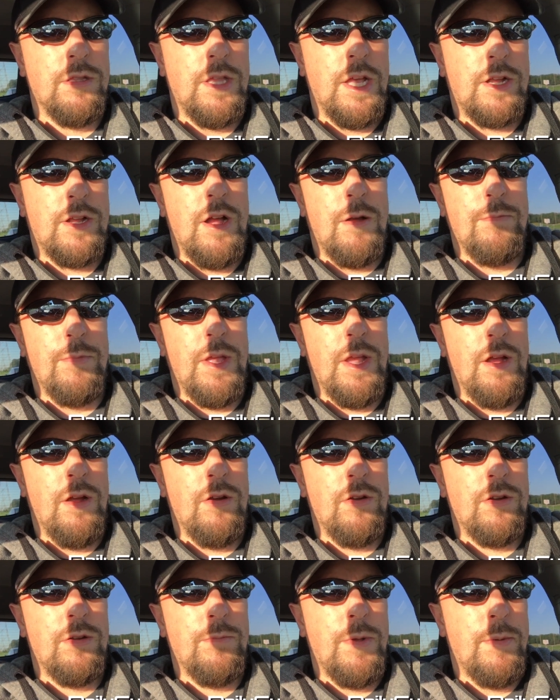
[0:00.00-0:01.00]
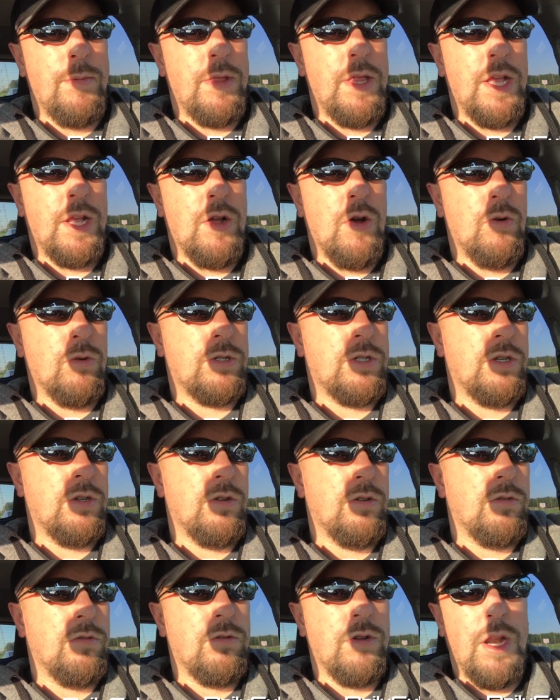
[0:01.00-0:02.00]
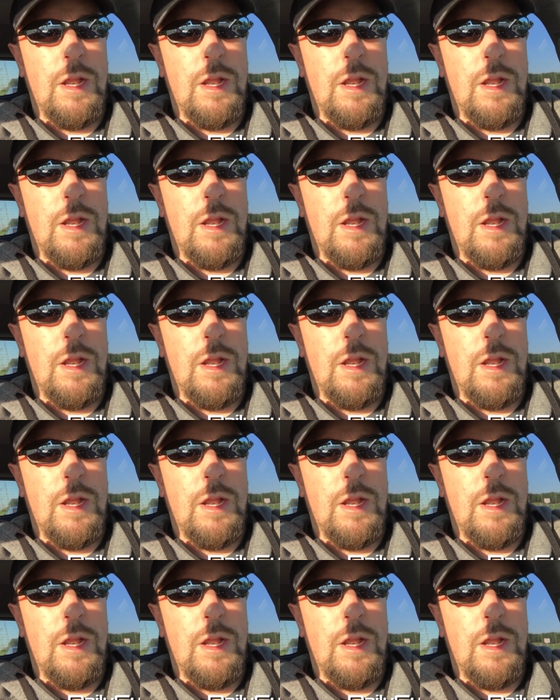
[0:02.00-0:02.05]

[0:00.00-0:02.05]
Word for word: that come there, maybe they go to,